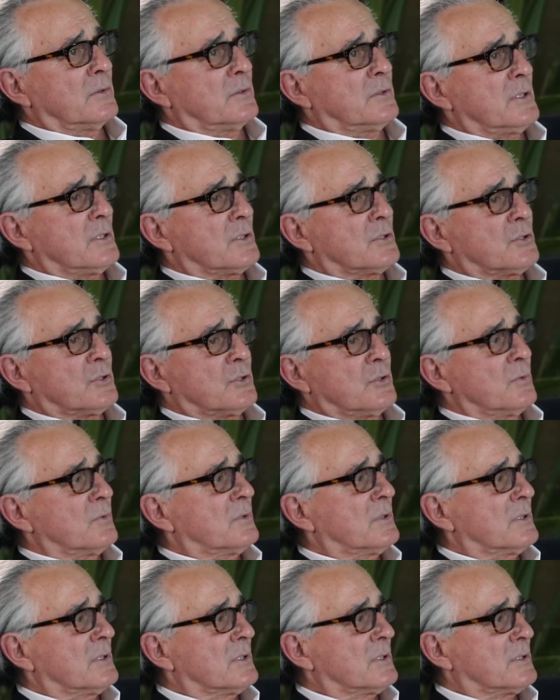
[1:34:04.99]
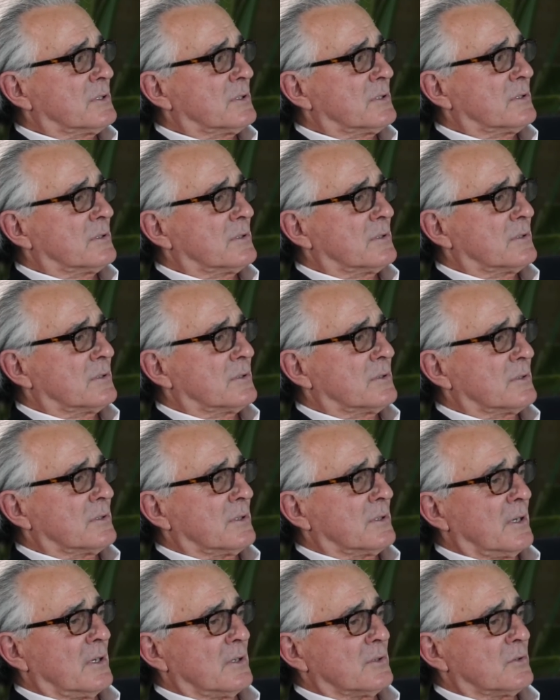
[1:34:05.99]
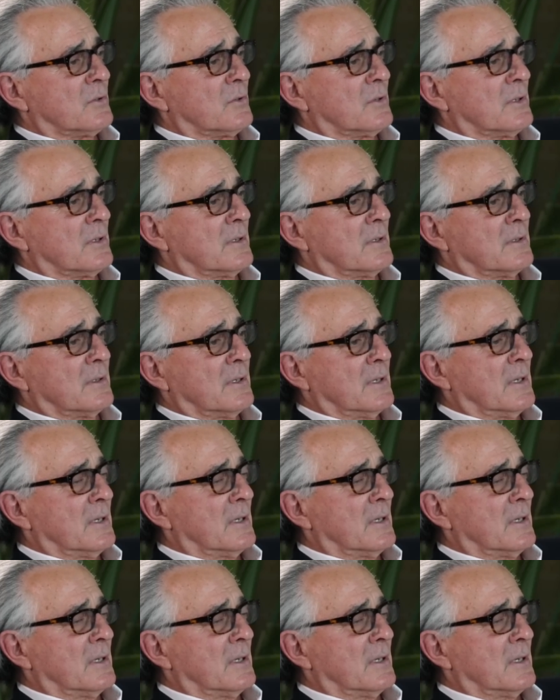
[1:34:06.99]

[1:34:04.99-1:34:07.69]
just shoot this concert and